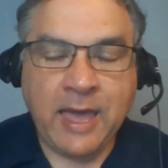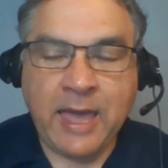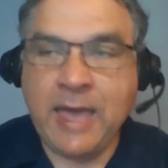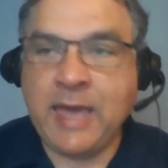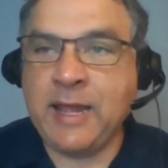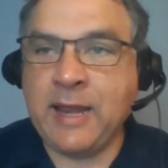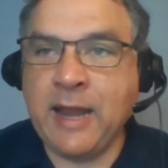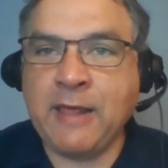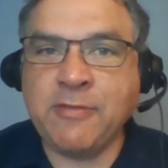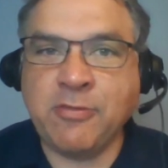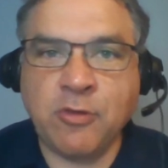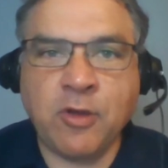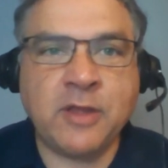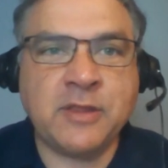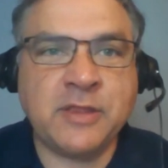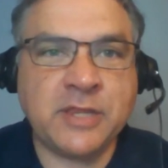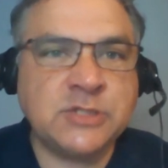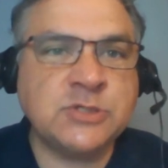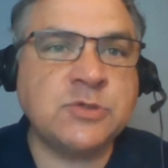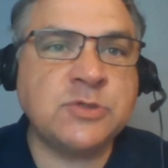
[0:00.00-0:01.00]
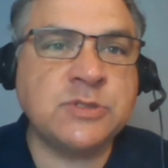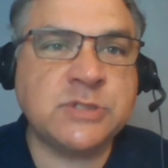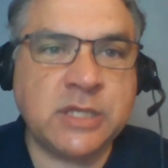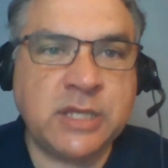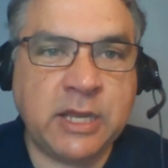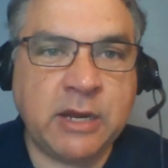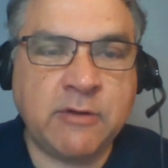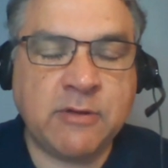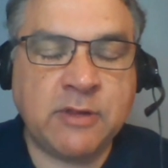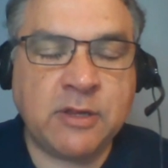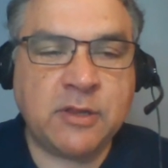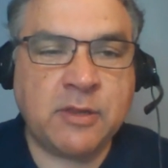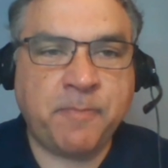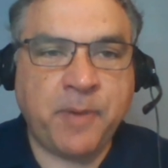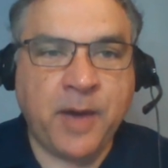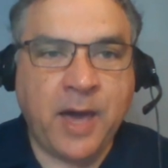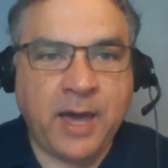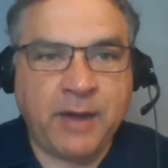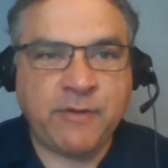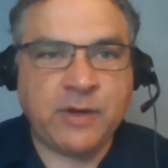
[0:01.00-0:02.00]
And I thought this was the year that the
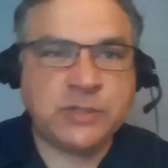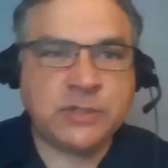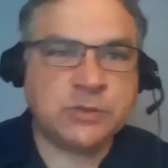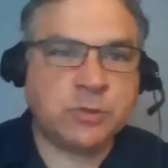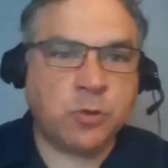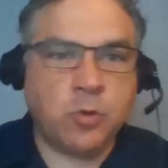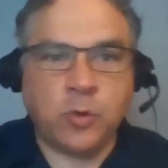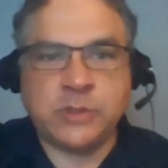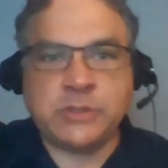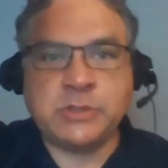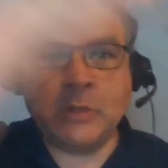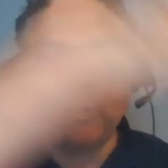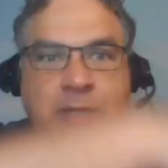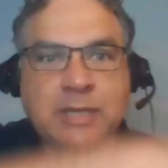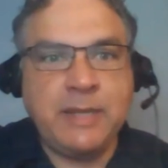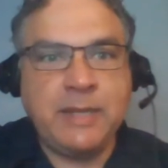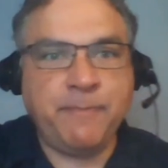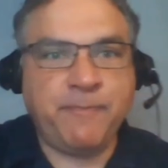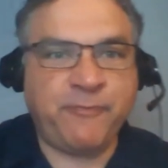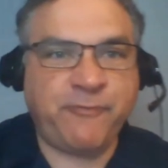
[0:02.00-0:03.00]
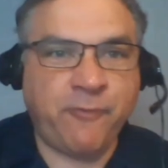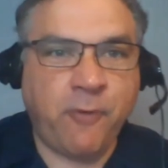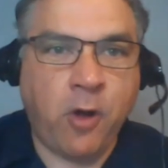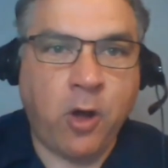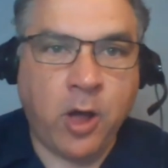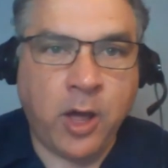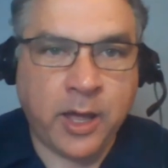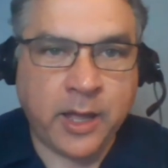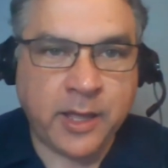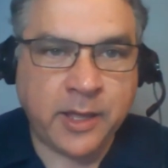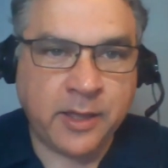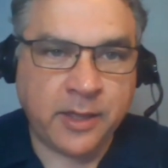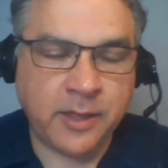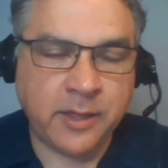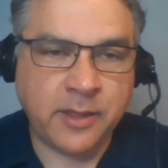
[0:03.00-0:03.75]
Padres were going to leapfrog